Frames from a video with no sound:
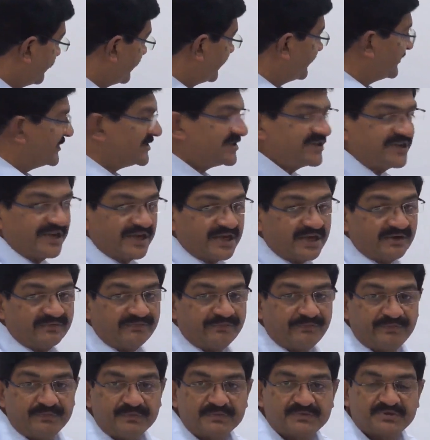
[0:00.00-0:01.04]
we will take
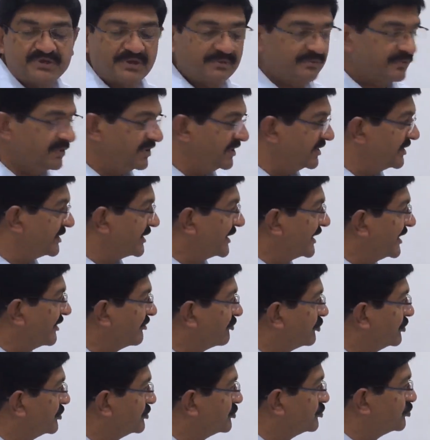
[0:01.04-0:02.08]
up in
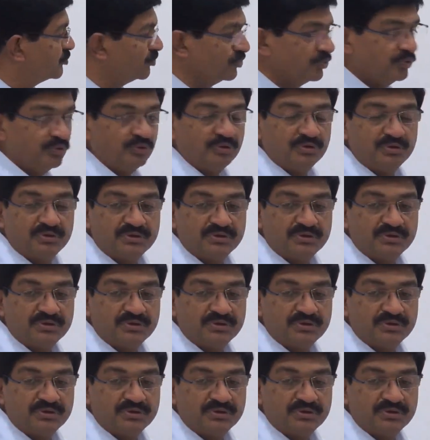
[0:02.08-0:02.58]
relation to